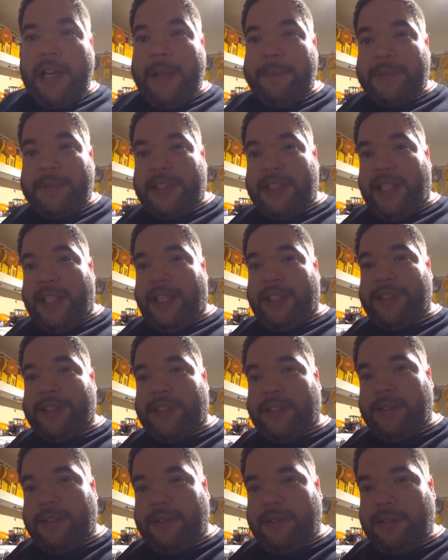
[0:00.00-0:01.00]
lamps
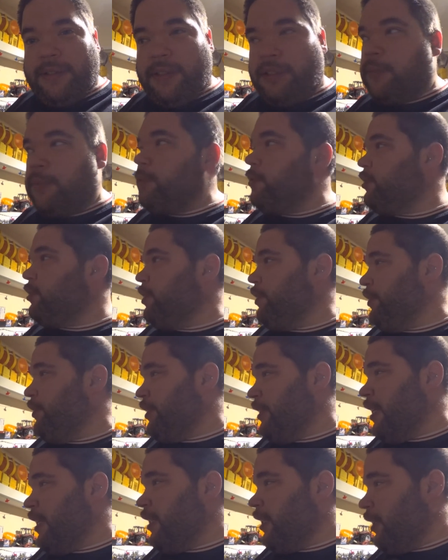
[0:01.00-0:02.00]
next, because I'm also
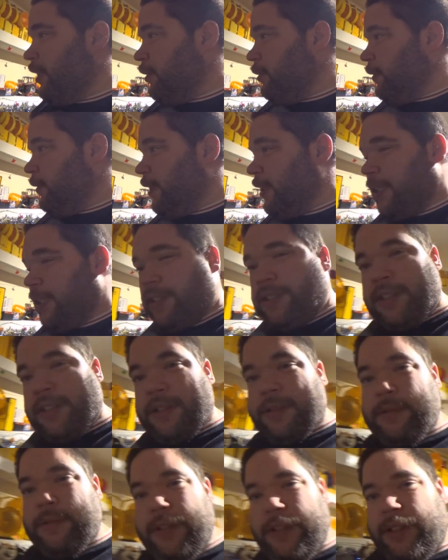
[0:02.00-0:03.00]
standing over here,
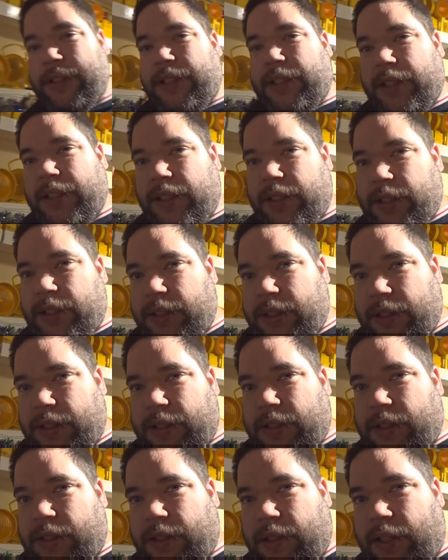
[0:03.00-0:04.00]
so
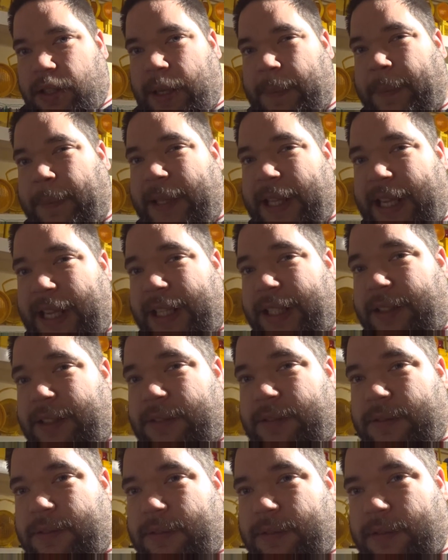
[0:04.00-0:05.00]
a
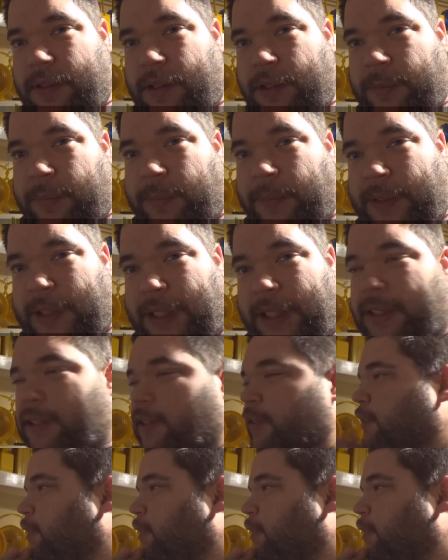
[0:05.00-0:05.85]
plan, hopefully,